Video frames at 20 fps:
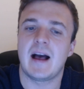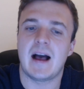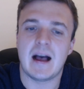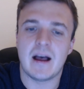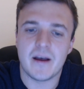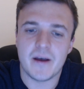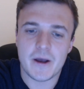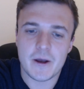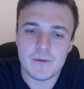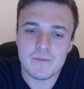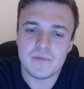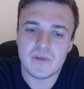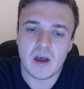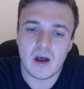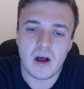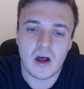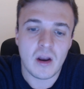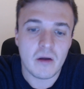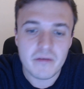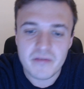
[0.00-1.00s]

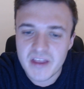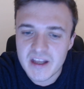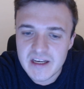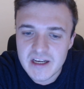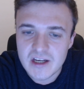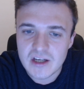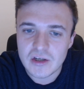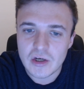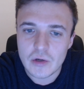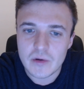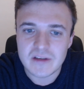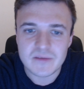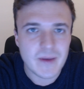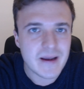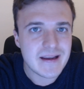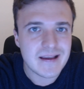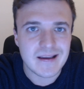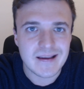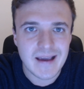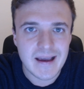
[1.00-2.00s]
Another thing you can do is
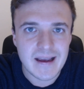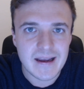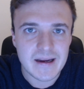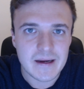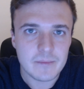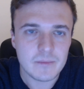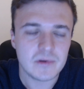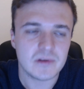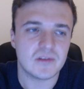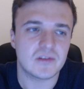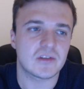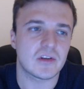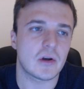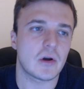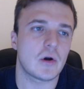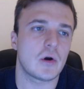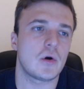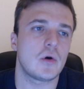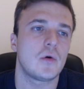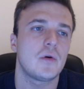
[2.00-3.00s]
make a game.
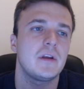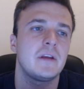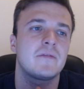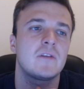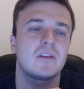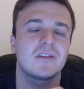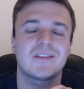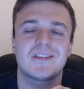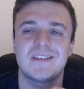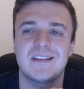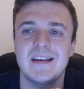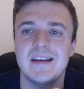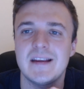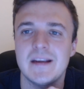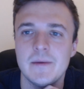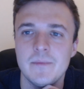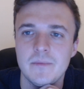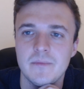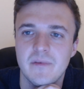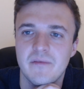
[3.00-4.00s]
So you've got
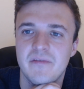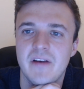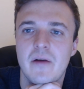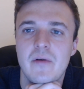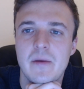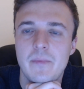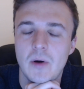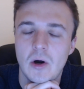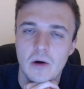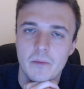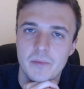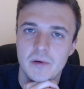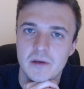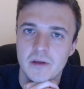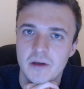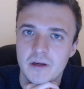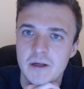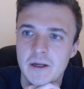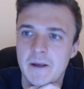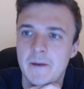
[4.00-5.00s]
Steam, very
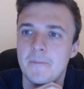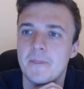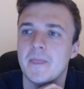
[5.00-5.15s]
popular.